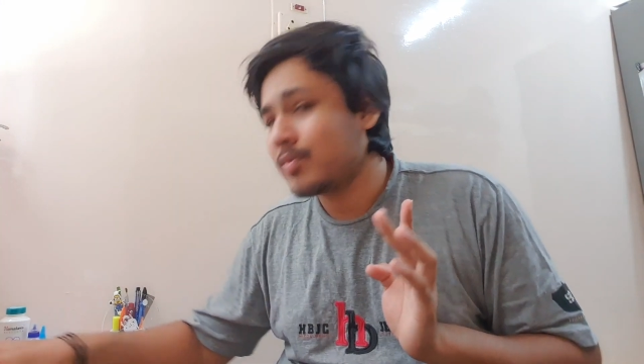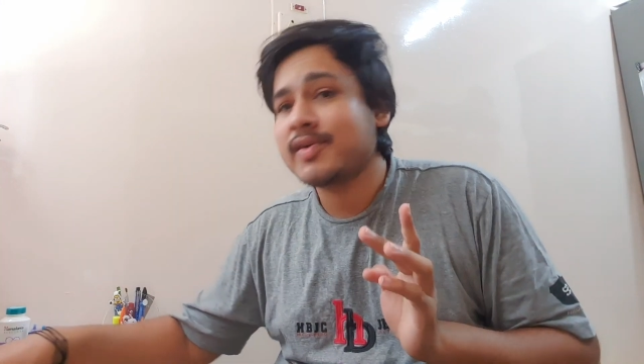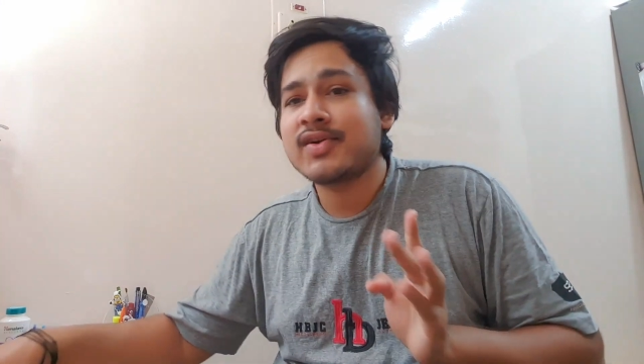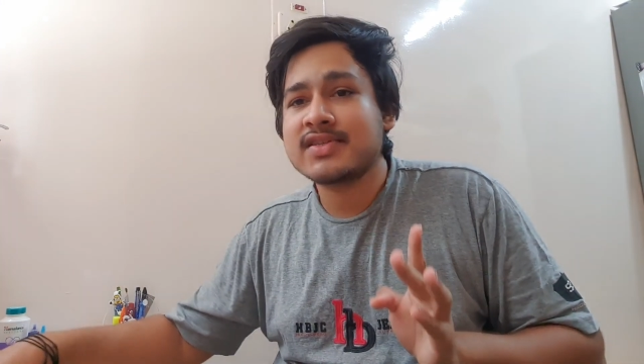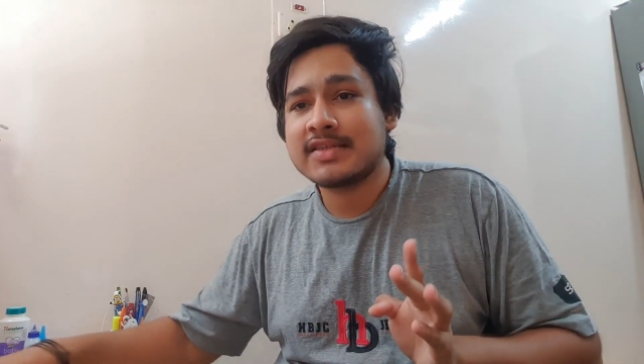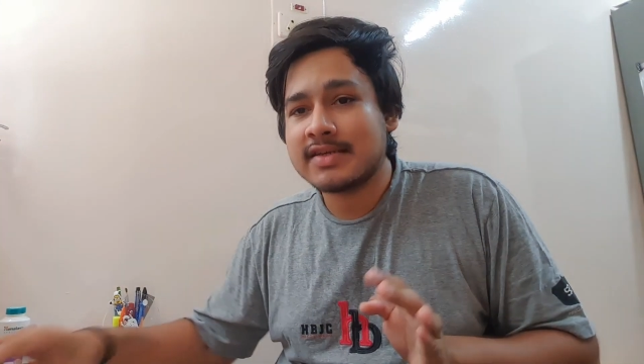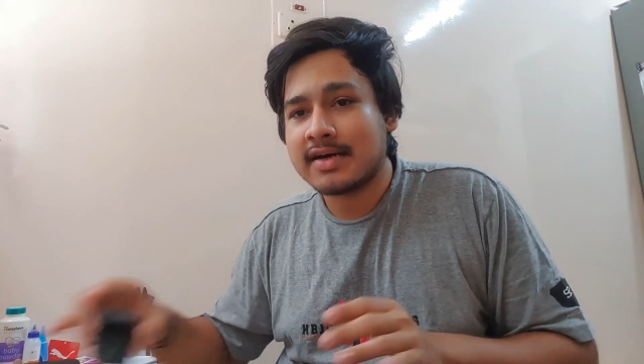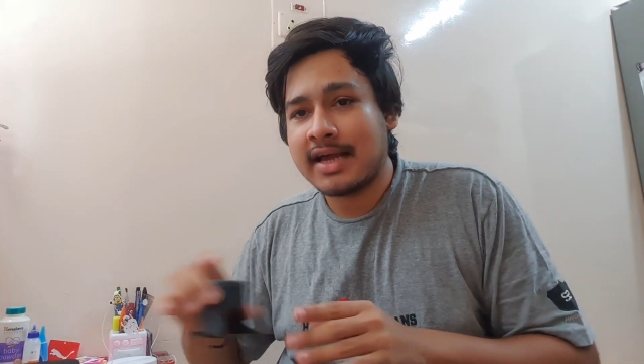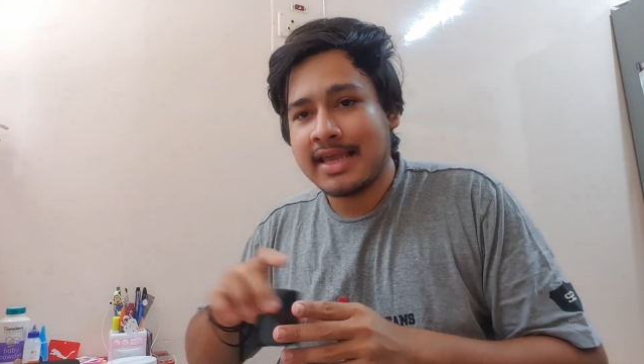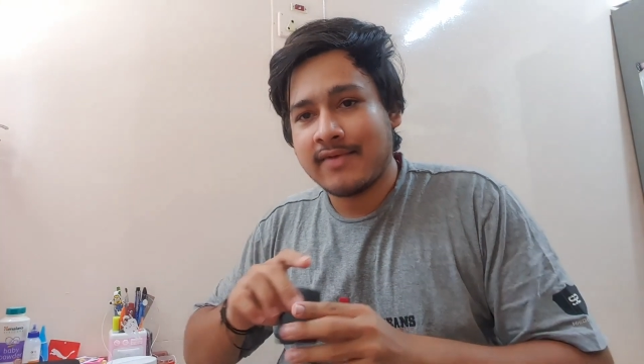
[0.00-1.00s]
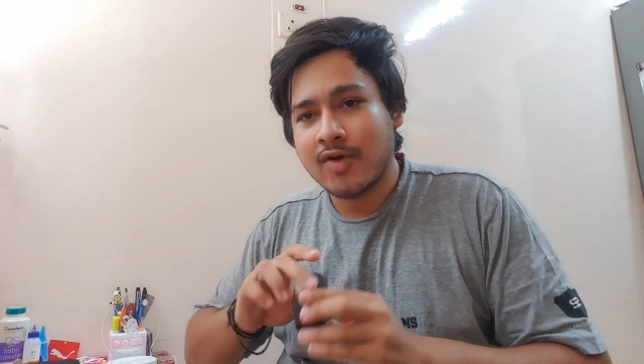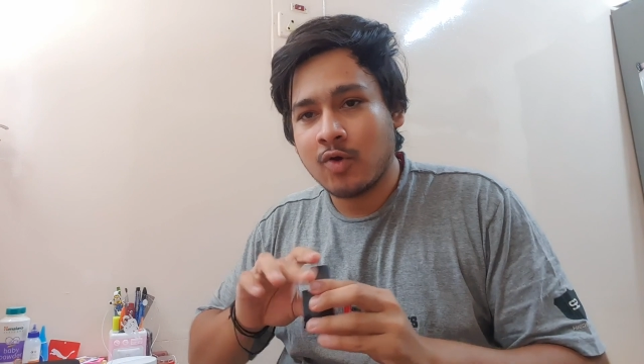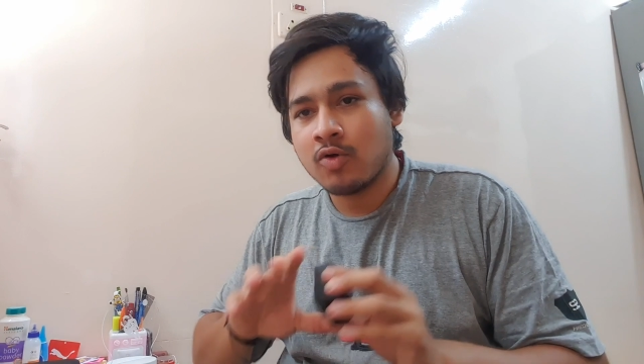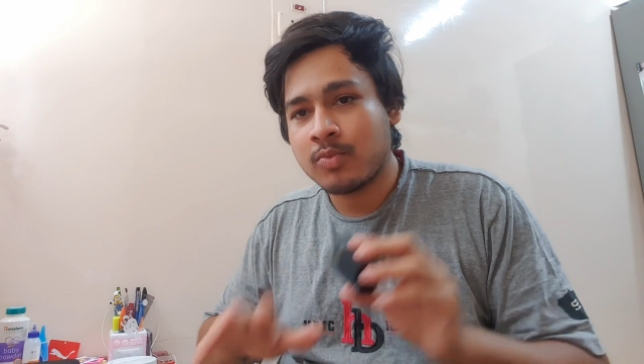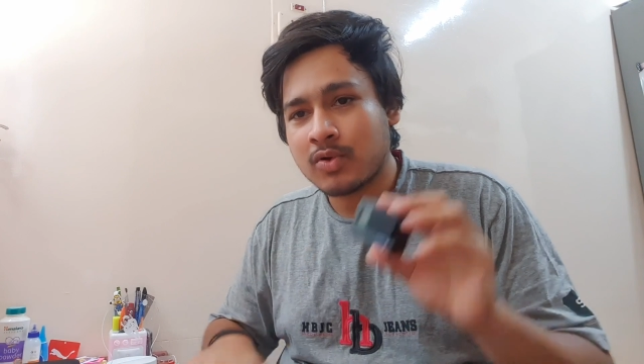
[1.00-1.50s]
because I have a
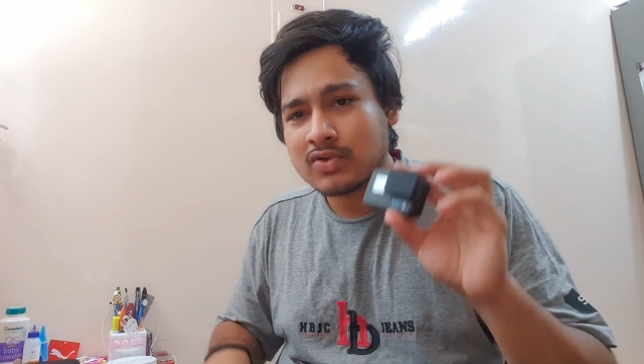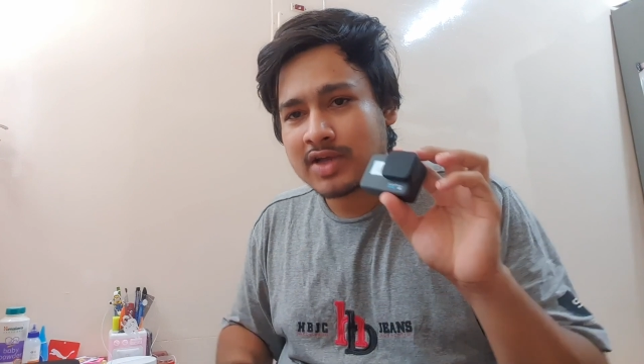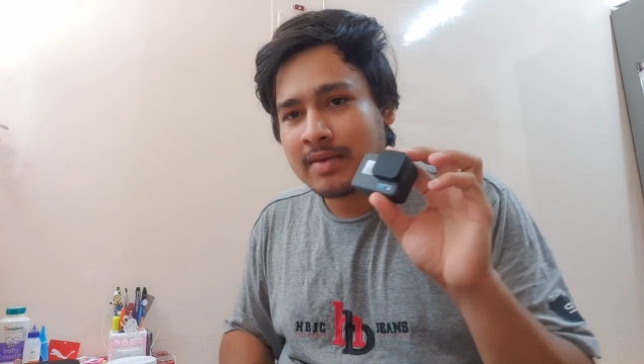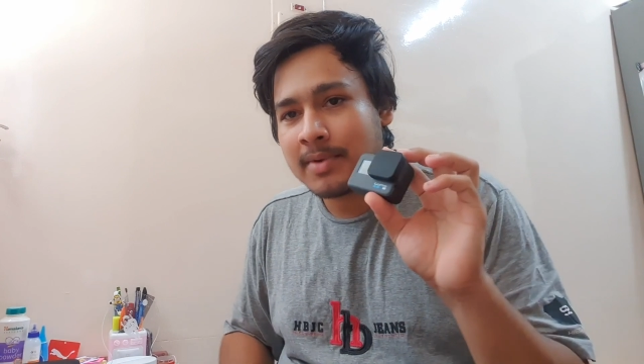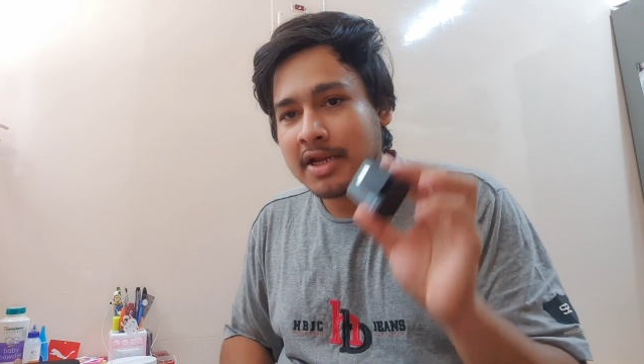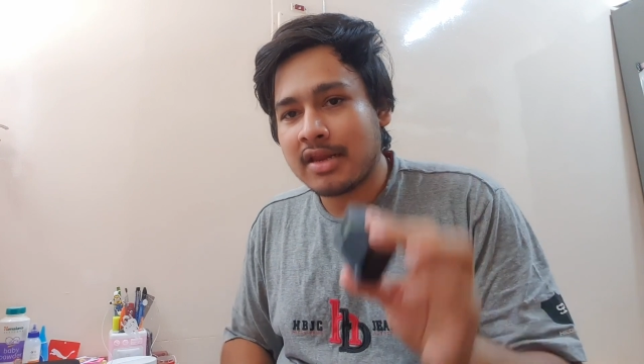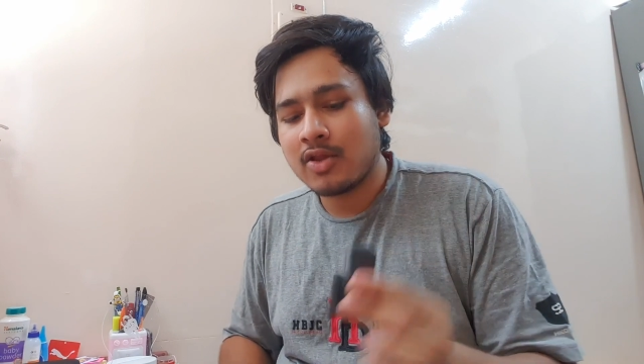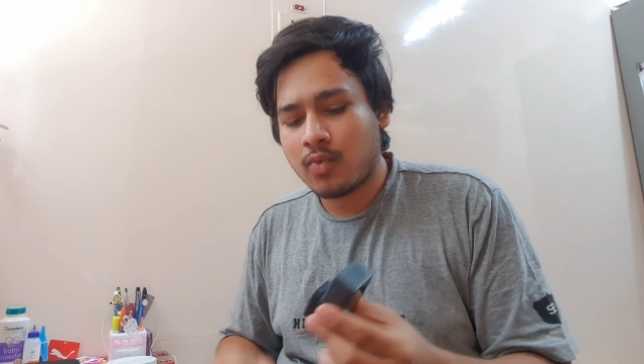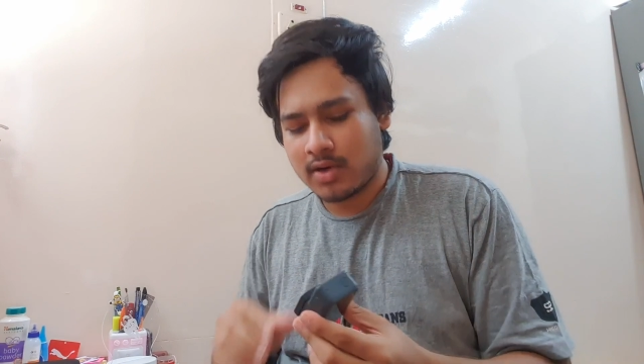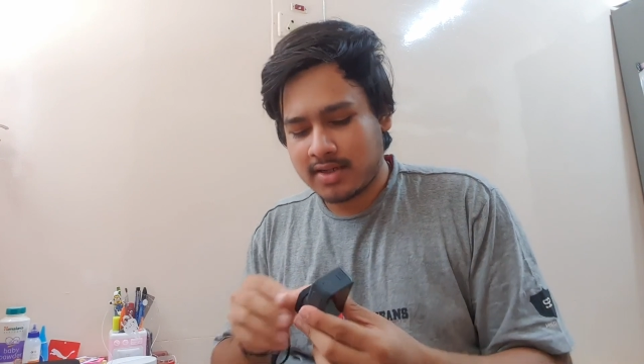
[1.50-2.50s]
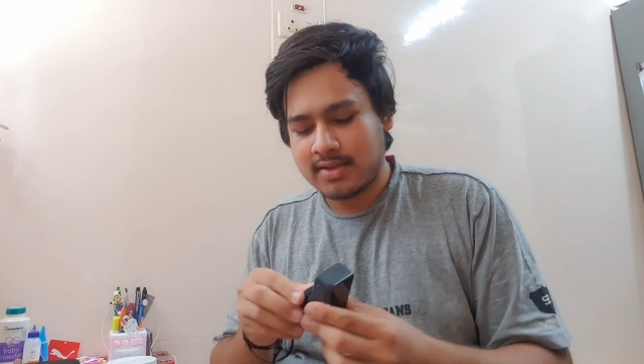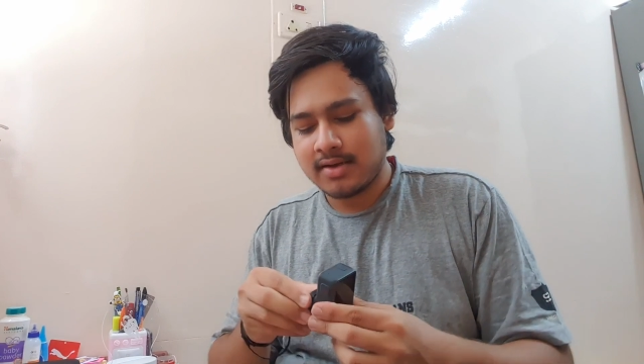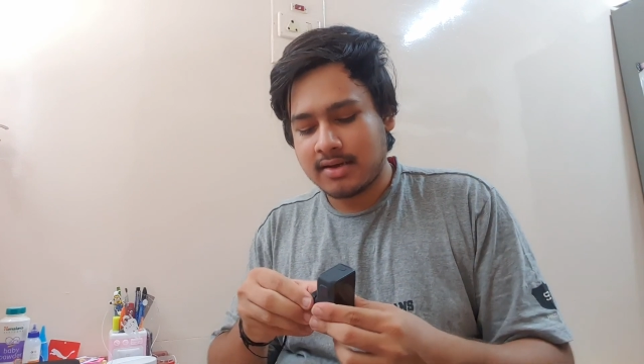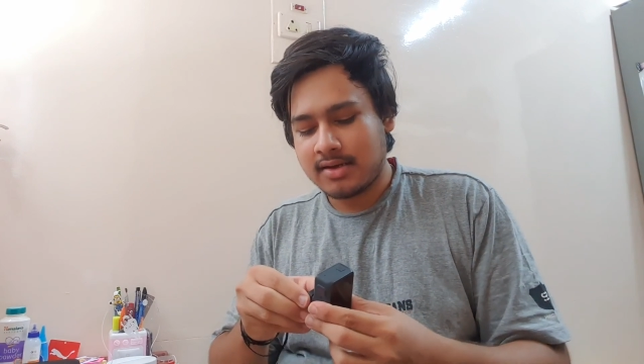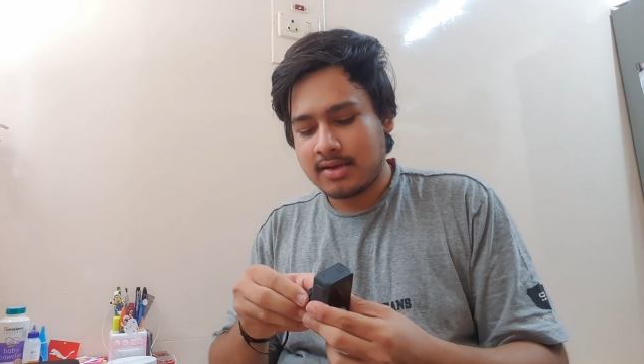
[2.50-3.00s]
GoPro, so I'll be telling you what are the